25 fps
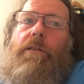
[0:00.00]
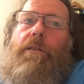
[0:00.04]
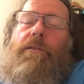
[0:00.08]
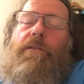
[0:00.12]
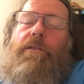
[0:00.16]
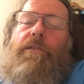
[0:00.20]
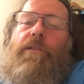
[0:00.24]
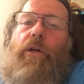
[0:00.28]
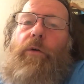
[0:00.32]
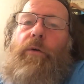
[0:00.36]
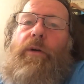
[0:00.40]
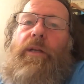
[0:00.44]

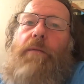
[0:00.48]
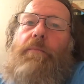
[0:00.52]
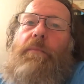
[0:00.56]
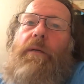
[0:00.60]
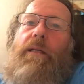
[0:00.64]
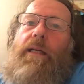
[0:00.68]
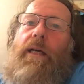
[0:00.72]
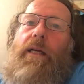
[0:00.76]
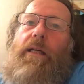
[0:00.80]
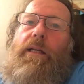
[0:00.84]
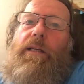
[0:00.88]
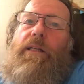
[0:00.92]
Sir Ian
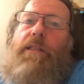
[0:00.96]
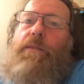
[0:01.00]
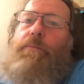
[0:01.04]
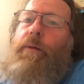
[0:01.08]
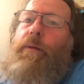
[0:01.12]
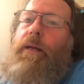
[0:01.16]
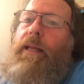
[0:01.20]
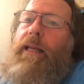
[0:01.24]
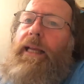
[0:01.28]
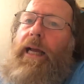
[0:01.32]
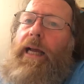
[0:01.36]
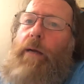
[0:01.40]
McKellen is
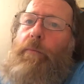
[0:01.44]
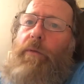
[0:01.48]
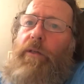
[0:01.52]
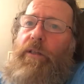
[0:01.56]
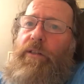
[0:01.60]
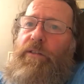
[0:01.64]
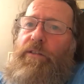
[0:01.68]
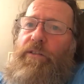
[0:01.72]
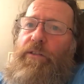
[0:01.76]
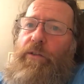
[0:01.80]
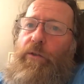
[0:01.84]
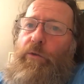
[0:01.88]
playing
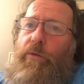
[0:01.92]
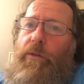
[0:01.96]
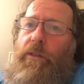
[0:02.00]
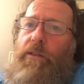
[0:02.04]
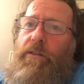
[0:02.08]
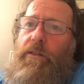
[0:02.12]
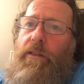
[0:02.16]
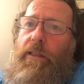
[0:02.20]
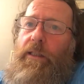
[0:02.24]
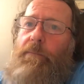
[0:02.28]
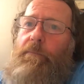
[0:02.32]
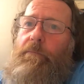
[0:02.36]
Hamlet soon,
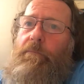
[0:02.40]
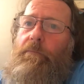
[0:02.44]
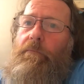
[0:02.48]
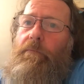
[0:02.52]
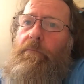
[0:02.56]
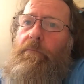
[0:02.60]
isn't he?